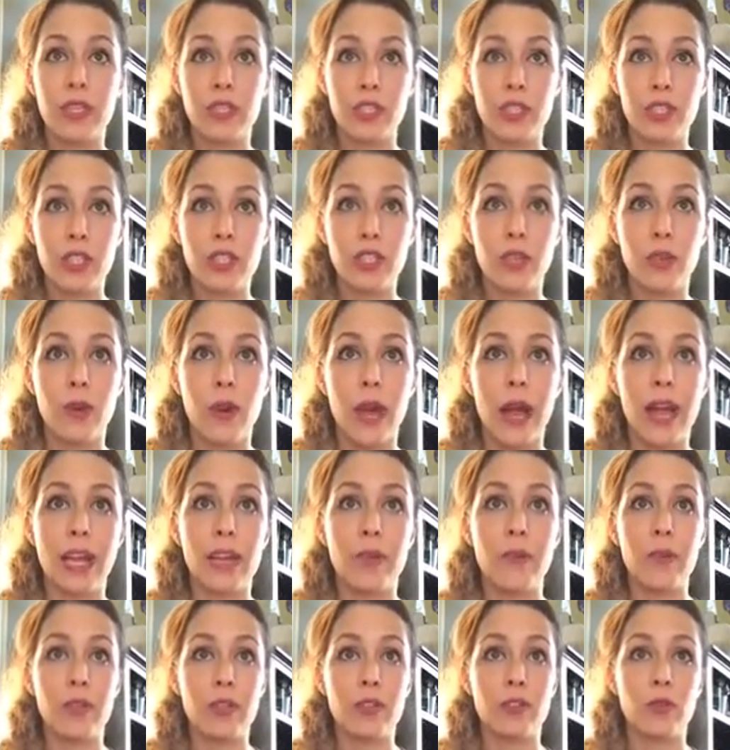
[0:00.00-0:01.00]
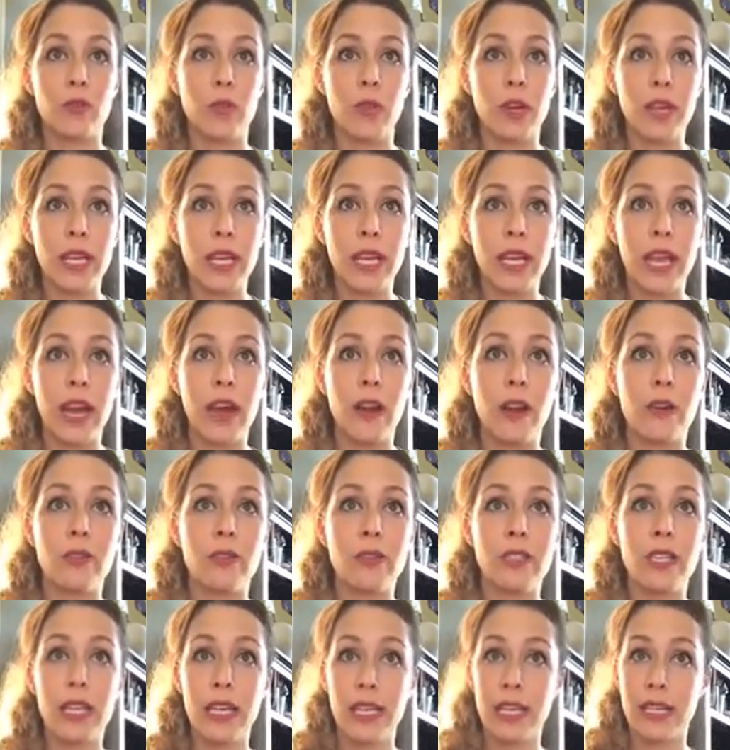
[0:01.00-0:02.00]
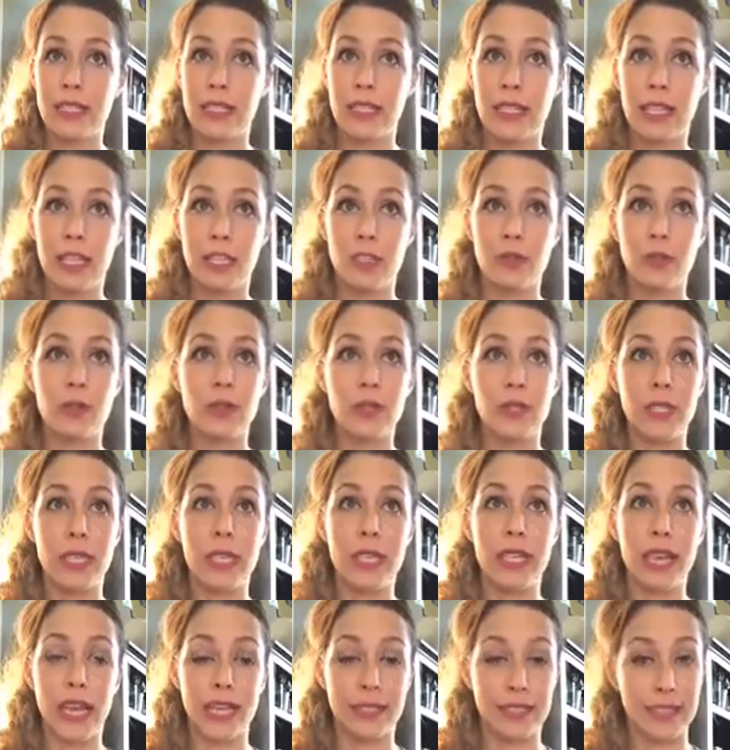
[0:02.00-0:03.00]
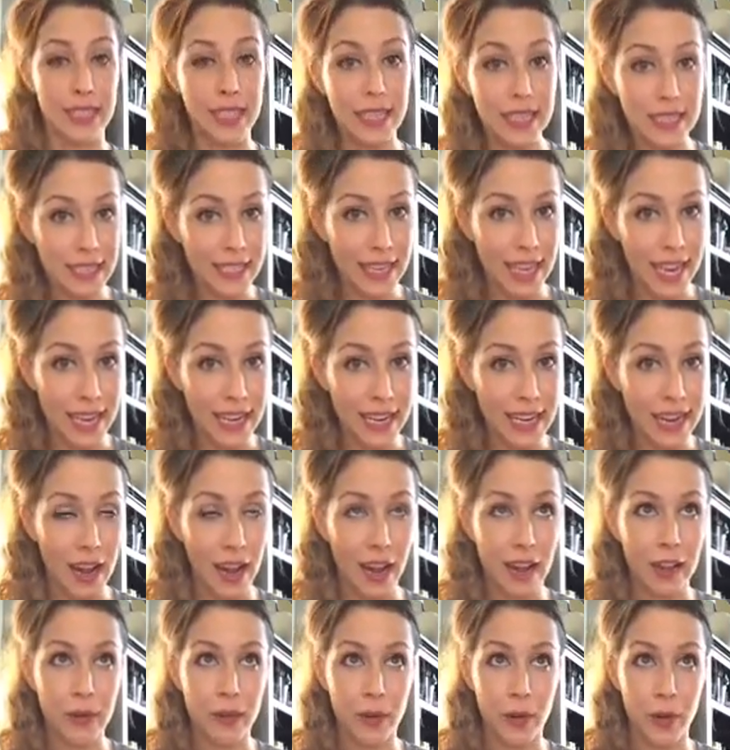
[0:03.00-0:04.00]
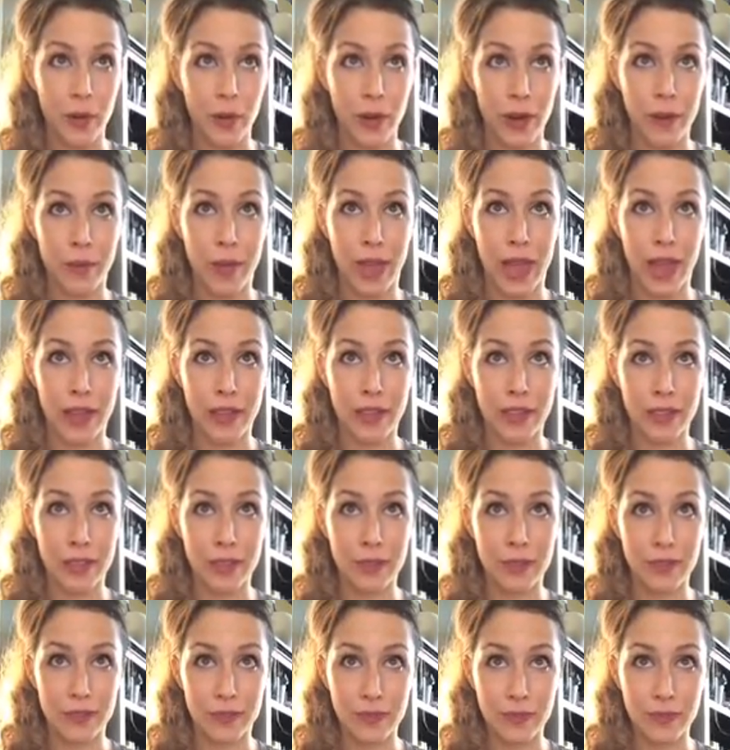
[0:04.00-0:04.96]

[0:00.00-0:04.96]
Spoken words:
2, I commit to working out to each routine as indicated on the program calendar.